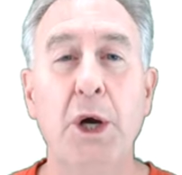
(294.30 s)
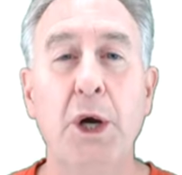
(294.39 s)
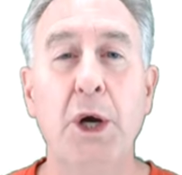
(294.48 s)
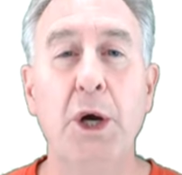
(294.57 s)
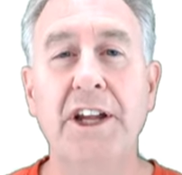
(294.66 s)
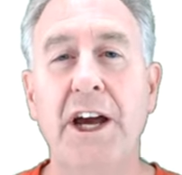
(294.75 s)
We're
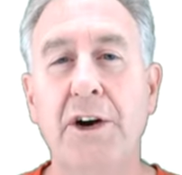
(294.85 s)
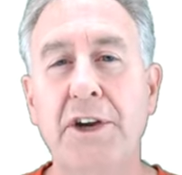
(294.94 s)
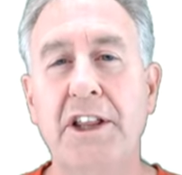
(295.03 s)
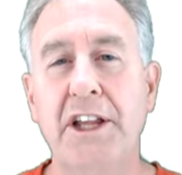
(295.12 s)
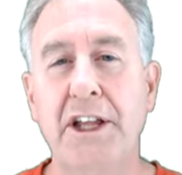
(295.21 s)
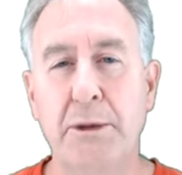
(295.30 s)
going to
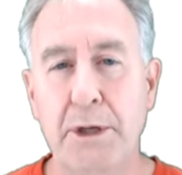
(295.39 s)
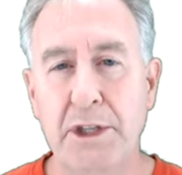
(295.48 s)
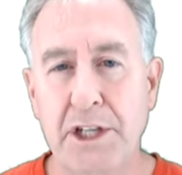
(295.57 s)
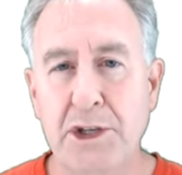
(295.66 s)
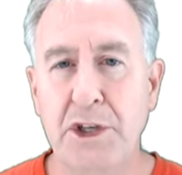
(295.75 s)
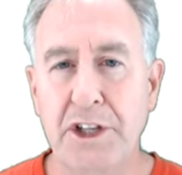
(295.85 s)
calculate the
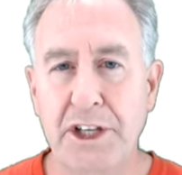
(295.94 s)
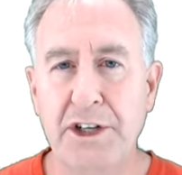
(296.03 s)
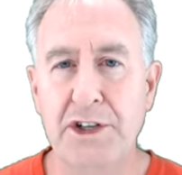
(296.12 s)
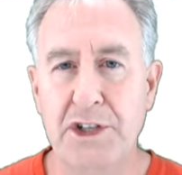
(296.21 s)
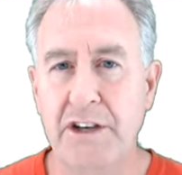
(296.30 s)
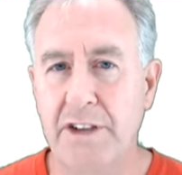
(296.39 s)
potential
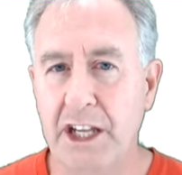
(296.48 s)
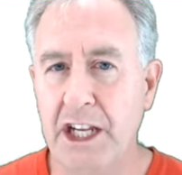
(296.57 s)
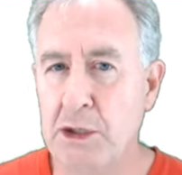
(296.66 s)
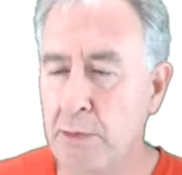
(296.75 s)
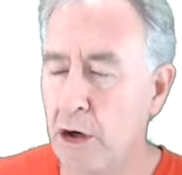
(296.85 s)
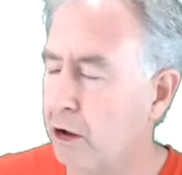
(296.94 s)
energy of
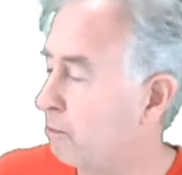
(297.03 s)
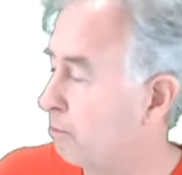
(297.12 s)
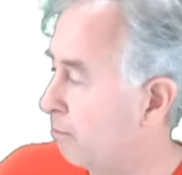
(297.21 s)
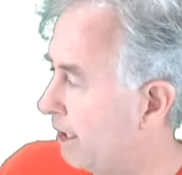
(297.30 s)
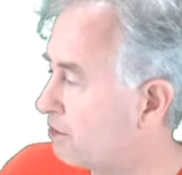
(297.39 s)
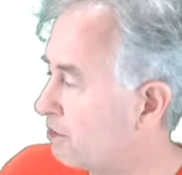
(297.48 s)
each ball
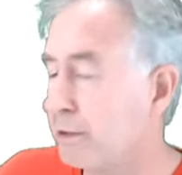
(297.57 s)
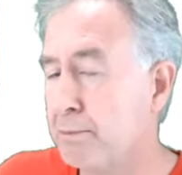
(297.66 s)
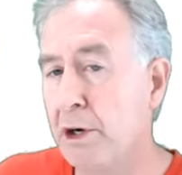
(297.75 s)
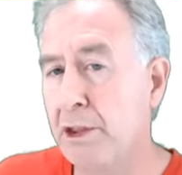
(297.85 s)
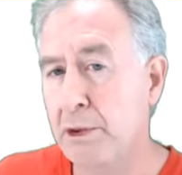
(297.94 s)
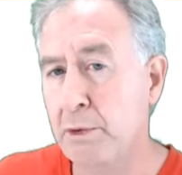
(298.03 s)
based
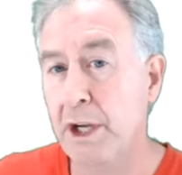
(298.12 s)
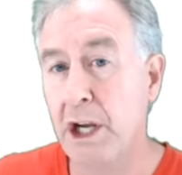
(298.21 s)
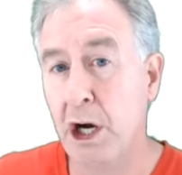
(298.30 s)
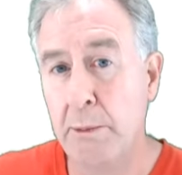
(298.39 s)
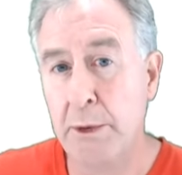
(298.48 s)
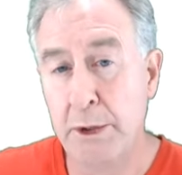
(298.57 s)
upon 3
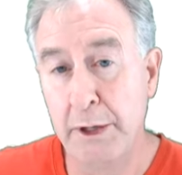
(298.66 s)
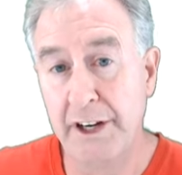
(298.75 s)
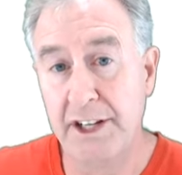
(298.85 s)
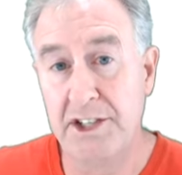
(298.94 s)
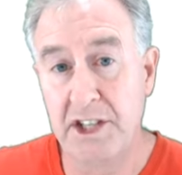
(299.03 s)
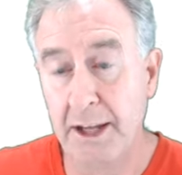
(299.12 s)
arbitrary
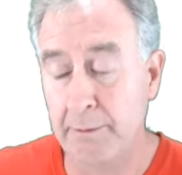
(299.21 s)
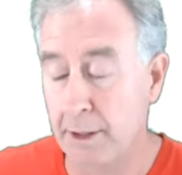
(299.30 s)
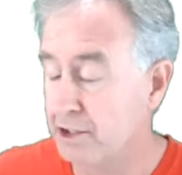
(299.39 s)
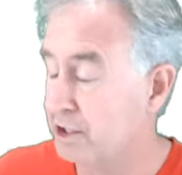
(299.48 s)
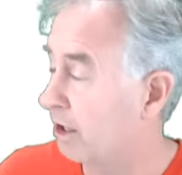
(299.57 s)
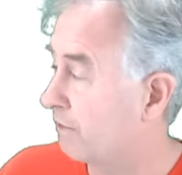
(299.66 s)

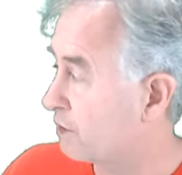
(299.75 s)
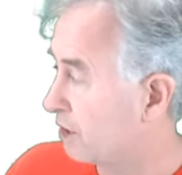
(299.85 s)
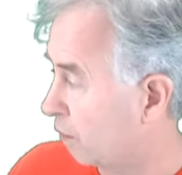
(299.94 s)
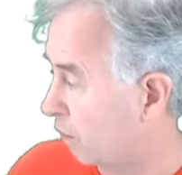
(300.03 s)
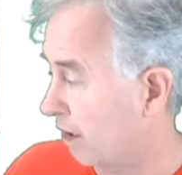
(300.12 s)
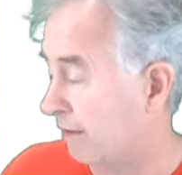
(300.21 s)
assignments of
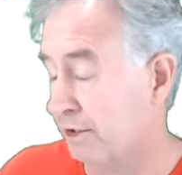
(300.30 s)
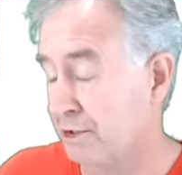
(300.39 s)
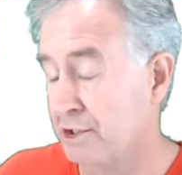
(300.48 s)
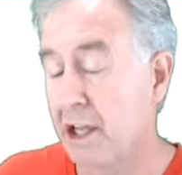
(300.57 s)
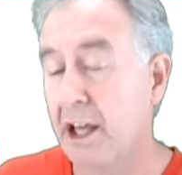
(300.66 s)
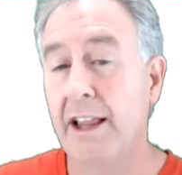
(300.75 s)
zero
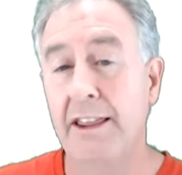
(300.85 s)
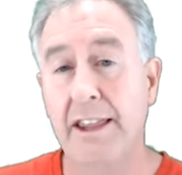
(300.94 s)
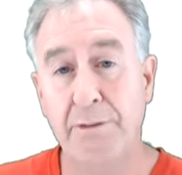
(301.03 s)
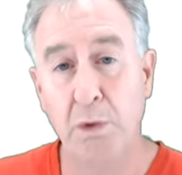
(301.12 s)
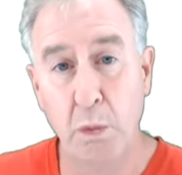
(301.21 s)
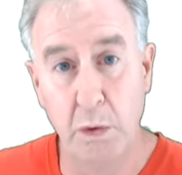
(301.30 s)
levels,
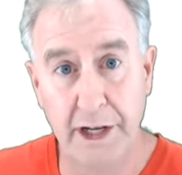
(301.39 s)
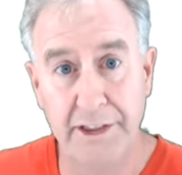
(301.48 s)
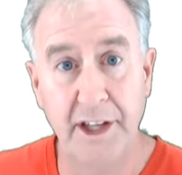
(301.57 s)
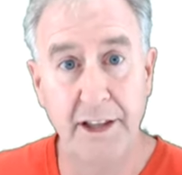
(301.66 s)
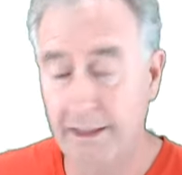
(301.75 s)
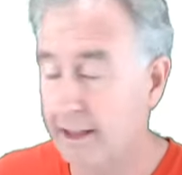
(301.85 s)
level
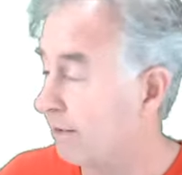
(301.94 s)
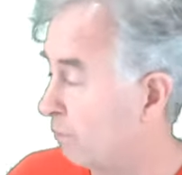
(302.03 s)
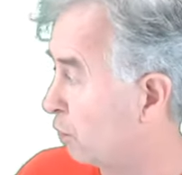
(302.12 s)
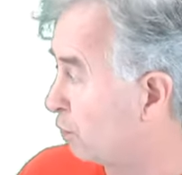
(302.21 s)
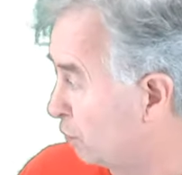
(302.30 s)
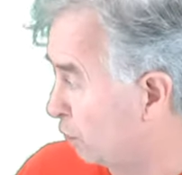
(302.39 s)
1,
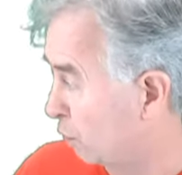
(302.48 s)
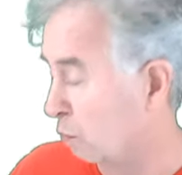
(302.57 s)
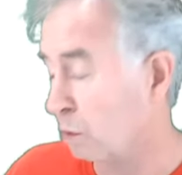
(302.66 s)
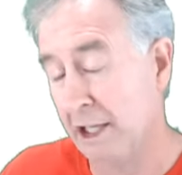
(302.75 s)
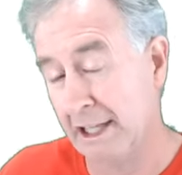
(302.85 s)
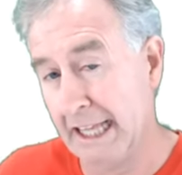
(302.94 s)
level
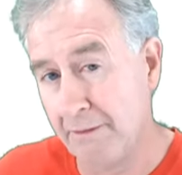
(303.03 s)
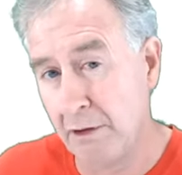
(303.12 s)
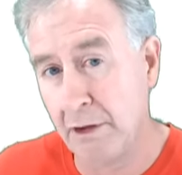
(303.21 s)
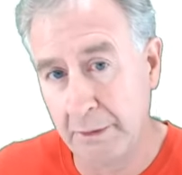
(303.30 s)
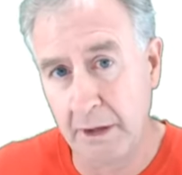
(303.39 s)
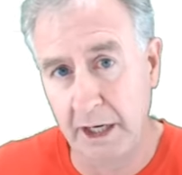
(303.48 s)
2, and
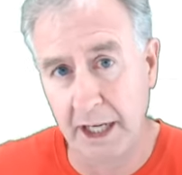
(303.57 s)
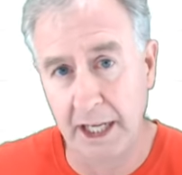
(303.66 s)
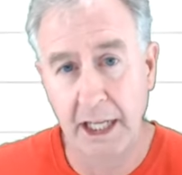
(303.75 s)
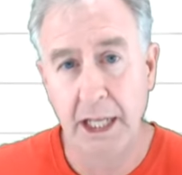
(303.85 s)
level 3.